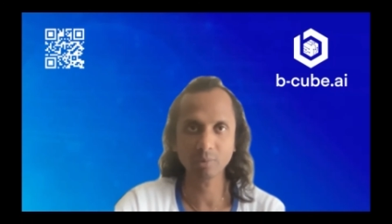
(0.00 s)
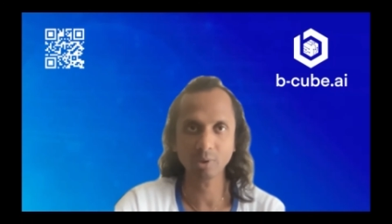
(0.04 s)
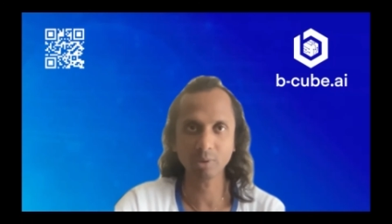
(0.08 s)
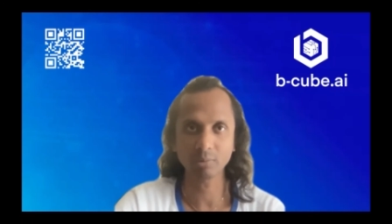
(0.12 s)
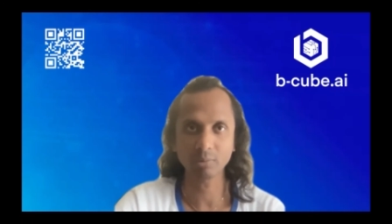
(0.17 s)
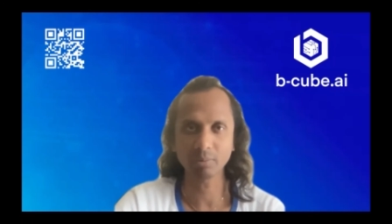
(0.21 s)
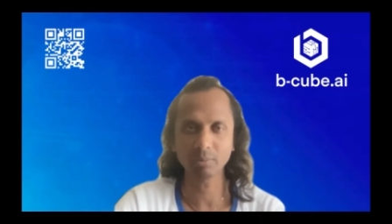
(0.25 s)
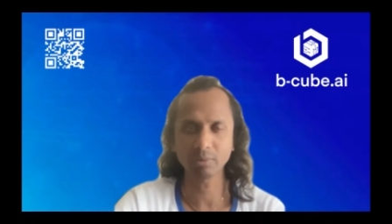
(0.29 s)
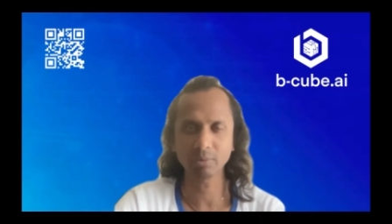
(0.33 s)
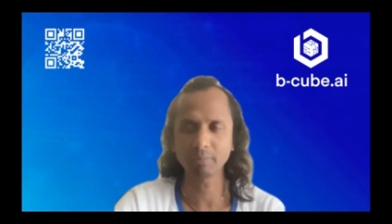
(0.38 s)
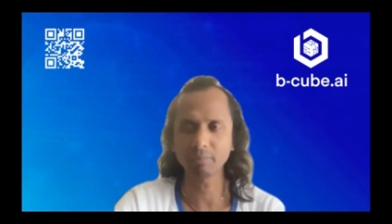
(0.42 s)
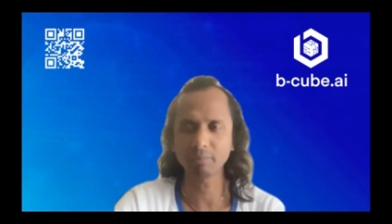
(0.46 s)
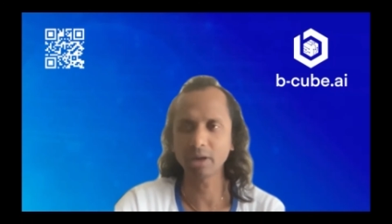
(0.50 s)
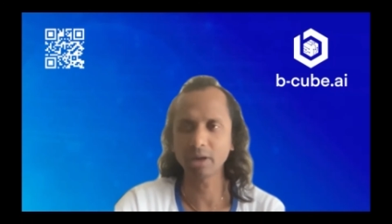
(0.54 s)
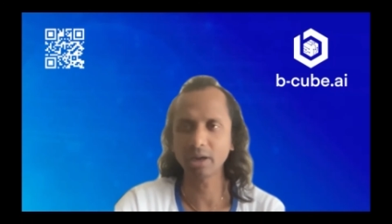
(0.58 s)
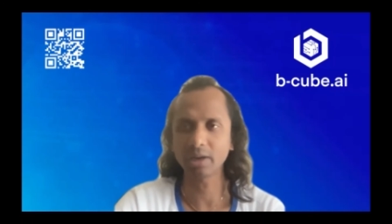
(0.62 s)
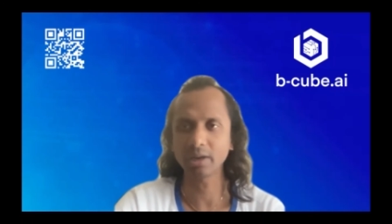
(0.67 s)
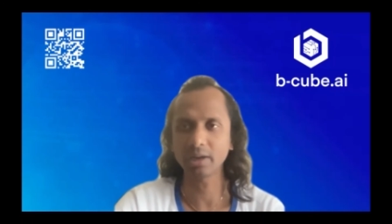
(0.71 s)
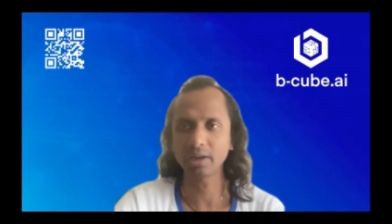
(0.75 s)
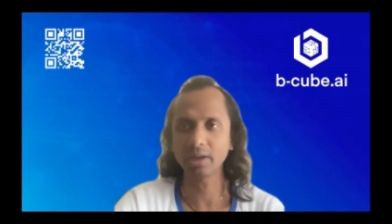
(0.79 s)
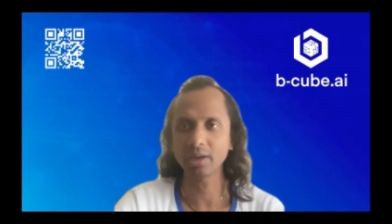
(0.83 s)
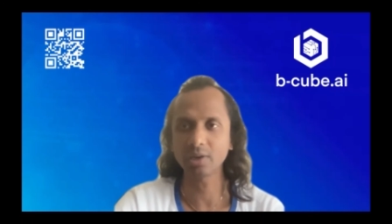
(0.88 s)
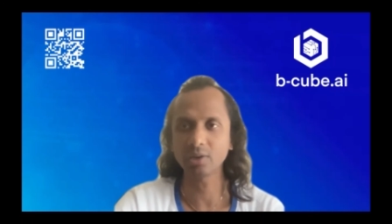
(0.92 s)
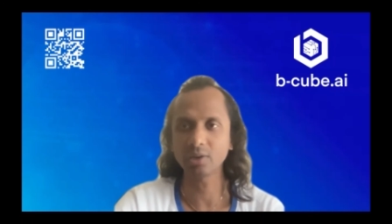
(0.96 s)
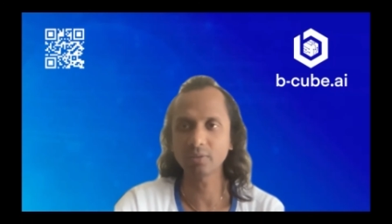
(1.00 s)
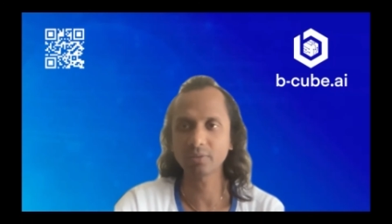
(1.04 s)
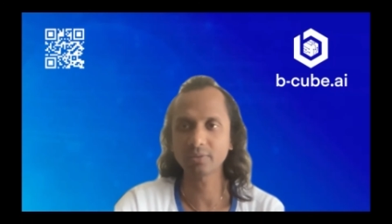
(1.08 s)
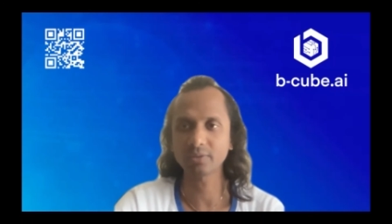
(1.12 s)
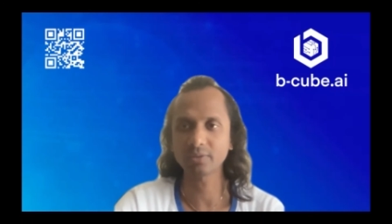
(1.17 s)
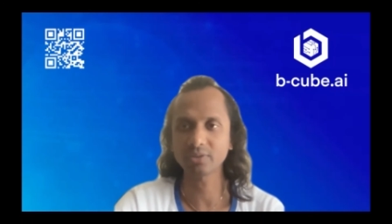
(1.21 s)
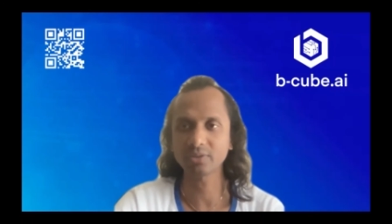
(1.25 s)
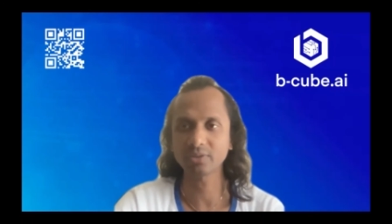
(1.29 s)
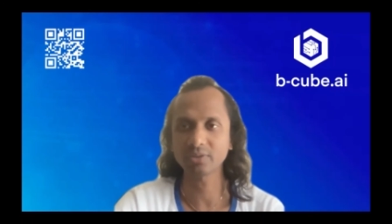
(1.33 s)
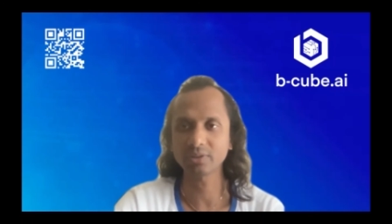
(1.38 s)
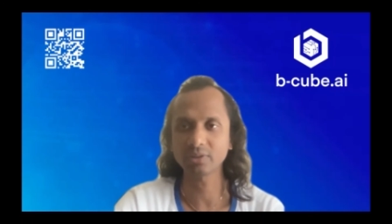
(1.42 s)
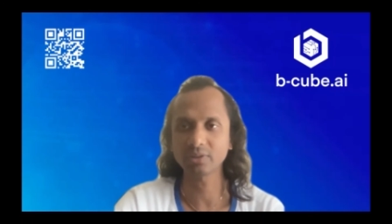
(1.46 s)
Probably by end of
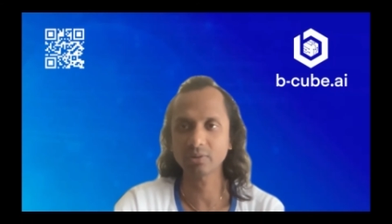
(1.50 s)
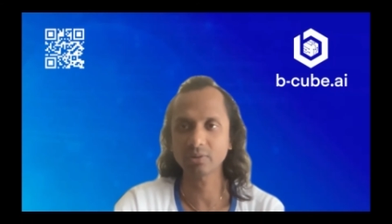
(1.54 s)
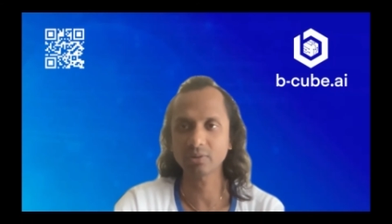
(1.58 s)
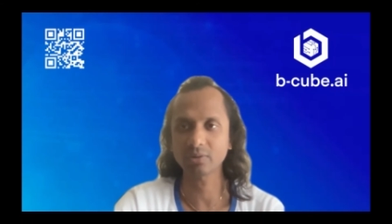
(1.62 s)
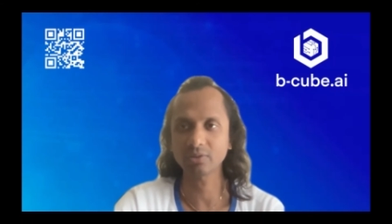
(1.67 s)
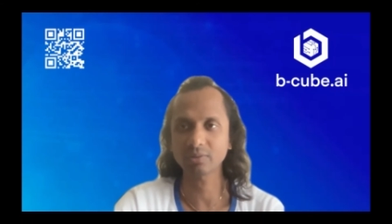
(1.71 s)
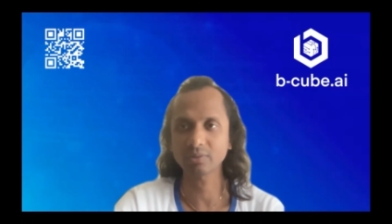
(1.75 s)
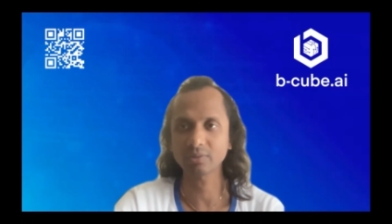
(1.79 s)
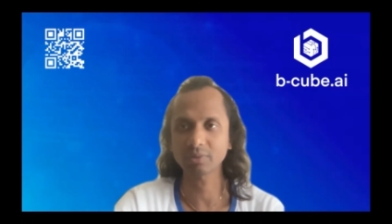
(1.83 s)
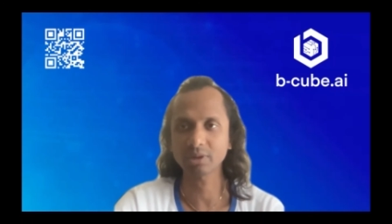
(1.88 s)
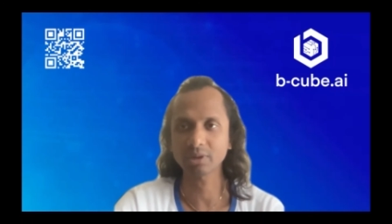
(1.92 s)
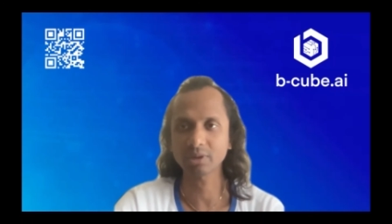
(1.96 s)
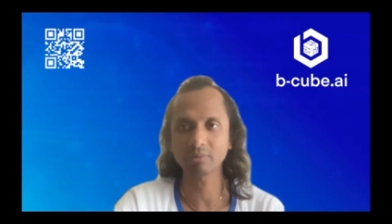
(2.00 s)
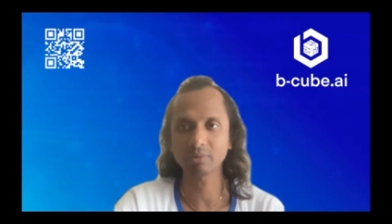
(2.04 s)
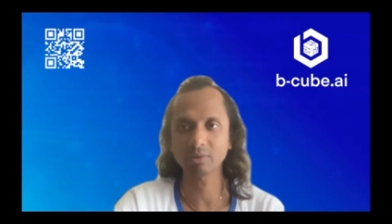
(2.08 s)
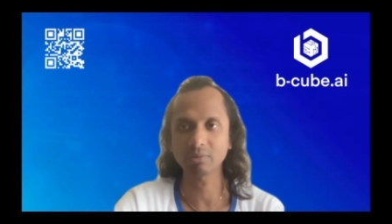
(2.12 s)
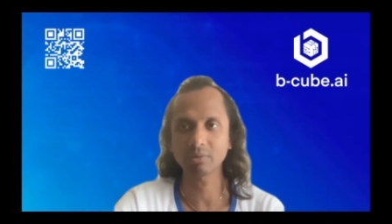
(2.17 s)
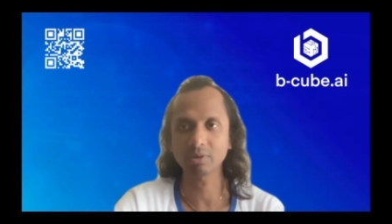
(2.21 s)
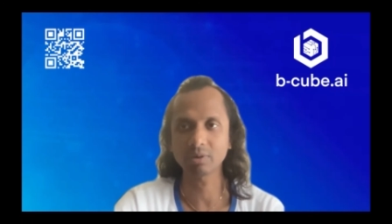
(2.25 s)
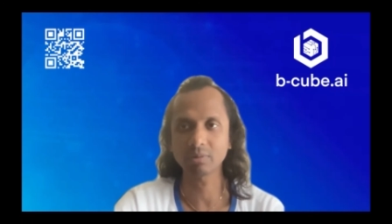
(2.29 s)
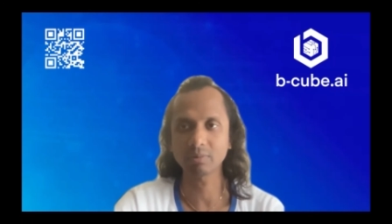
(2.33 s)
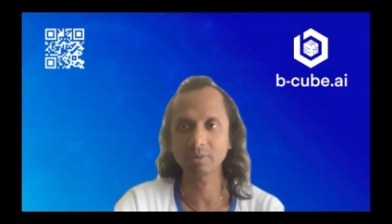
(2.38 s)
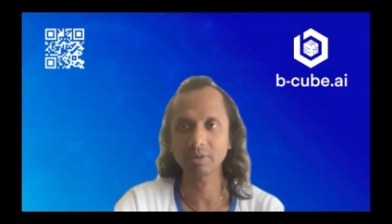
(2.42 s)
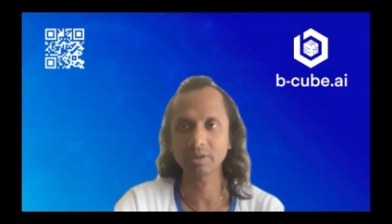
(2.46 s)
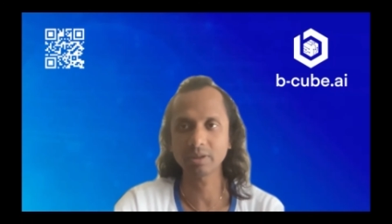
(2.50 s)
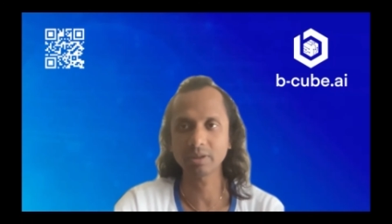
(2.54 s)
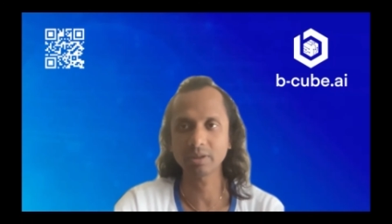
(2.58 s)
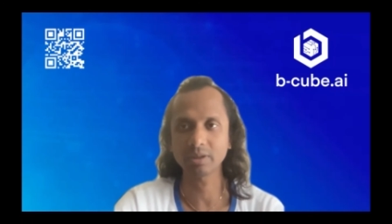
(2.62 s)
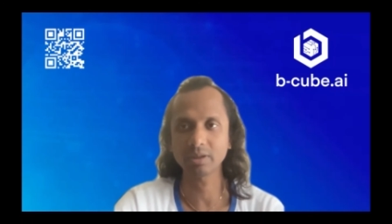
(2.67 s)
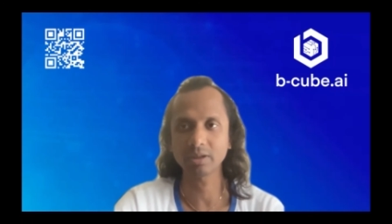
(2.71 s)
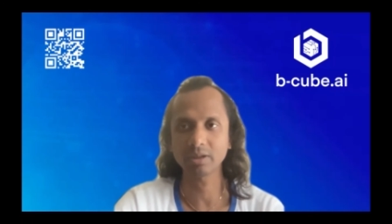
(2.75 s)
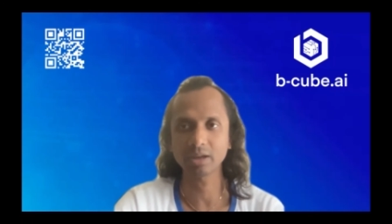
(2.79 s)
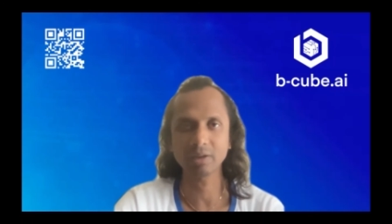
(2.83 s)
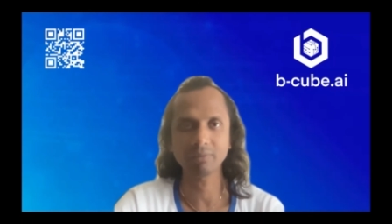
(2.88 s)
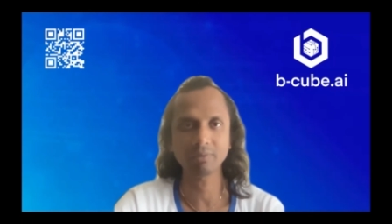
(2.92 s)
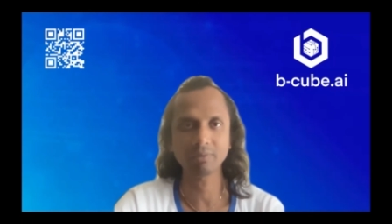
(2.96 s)
this year or something, we will
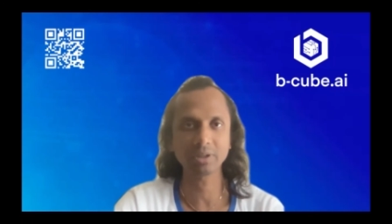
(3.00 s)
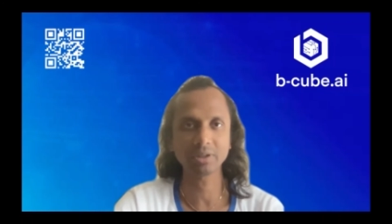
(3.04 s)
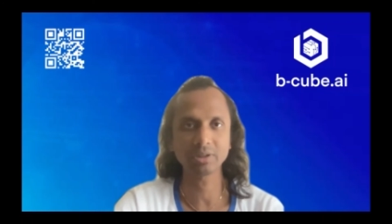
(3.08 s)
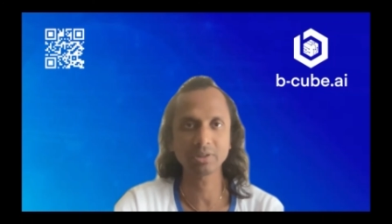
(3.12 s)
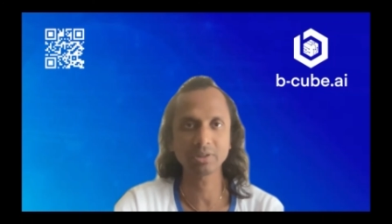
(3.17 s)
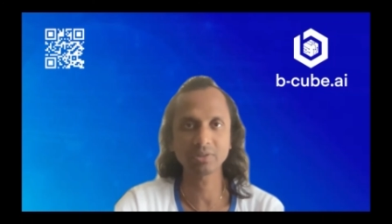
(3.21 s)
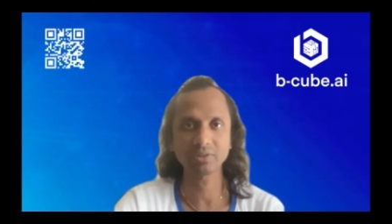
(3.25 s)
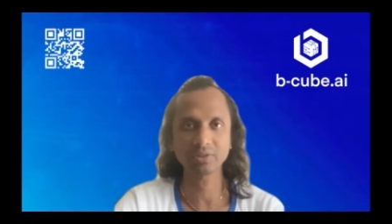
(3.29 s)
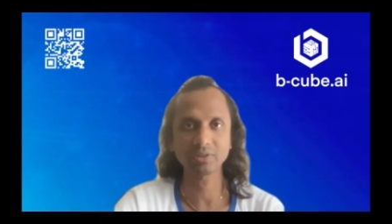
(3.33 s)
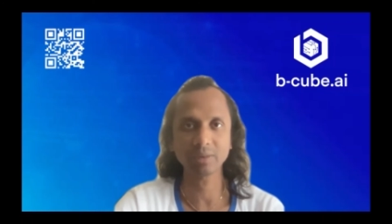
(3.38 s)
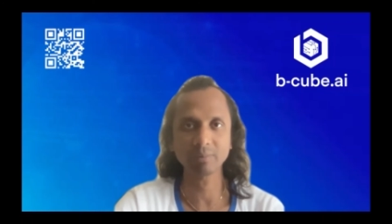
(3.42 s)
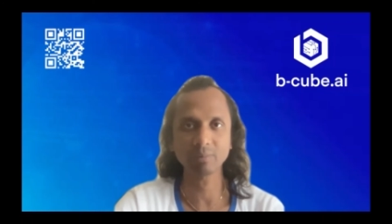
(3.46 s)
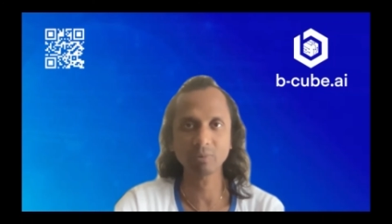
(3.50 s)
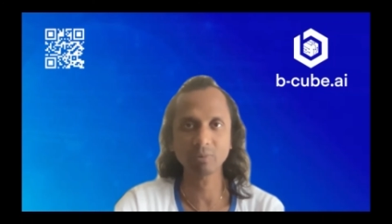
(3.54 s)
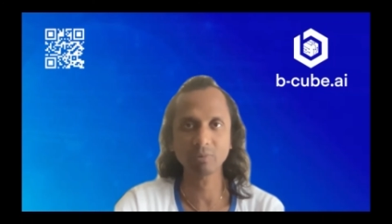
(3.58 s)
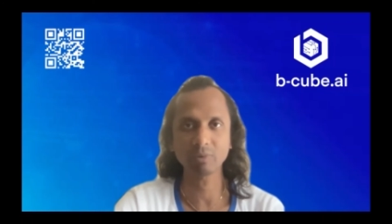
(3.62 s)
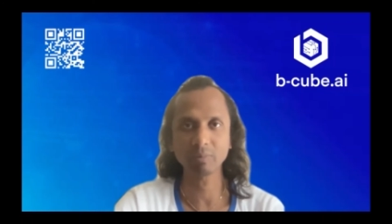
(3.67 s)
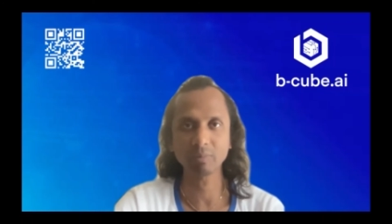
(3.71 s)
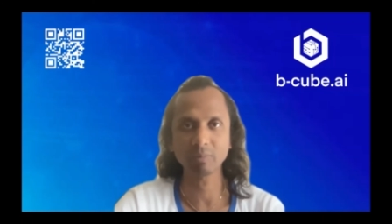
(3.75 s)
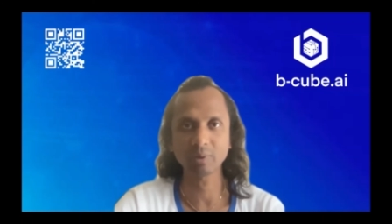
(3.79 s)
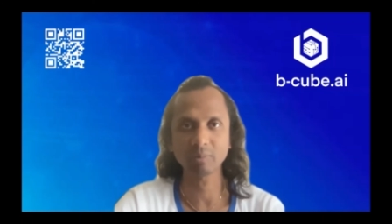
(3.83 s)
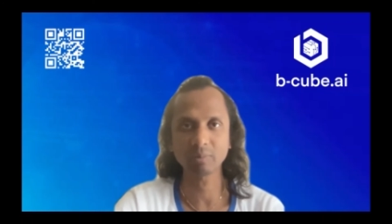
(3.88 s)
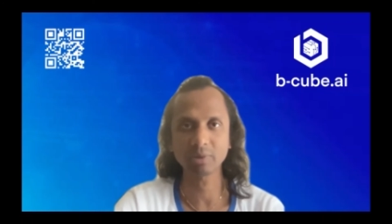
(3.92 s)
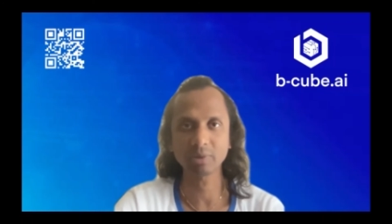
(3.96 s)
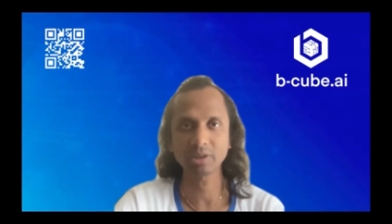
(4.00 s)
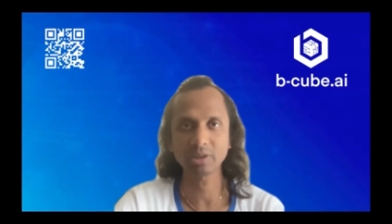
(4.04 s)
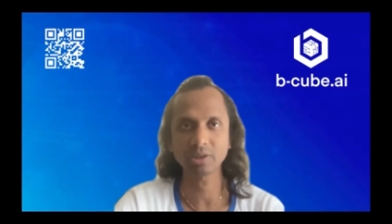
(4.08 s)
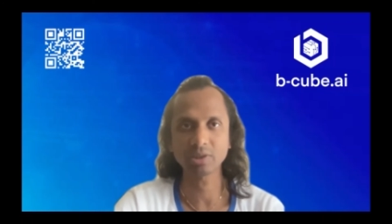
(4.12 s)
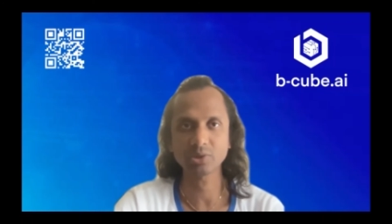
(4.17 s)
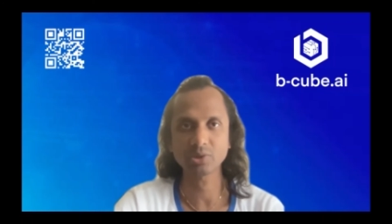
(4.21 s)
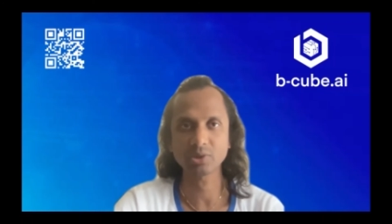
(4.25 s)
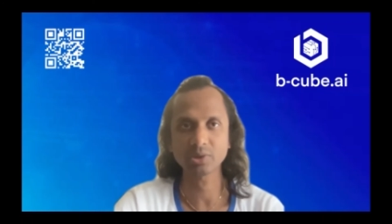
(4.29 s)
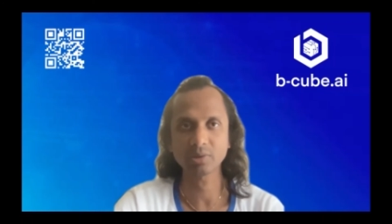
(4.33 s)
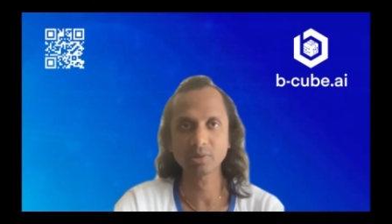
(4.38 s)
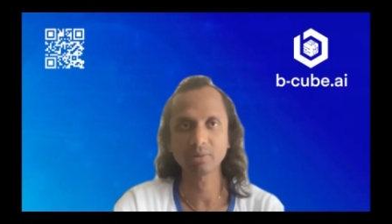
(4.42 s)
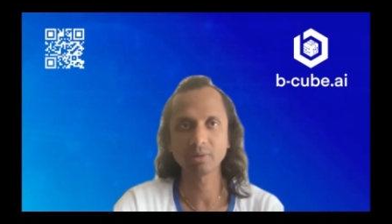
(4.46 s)
be having this type of
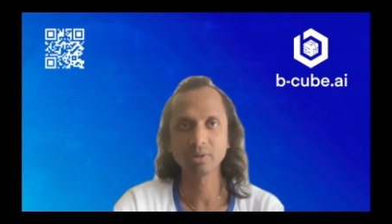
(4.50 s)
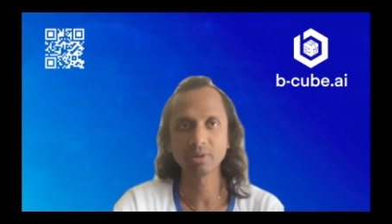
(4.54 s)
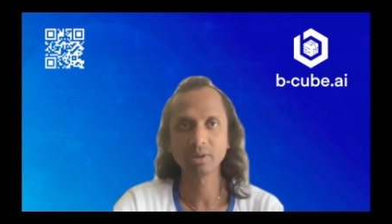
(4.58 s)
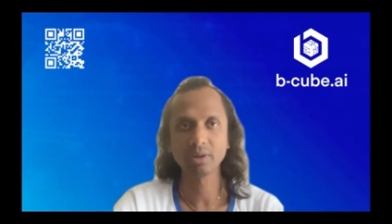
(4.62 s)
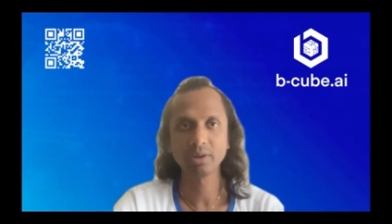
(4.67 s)
implementation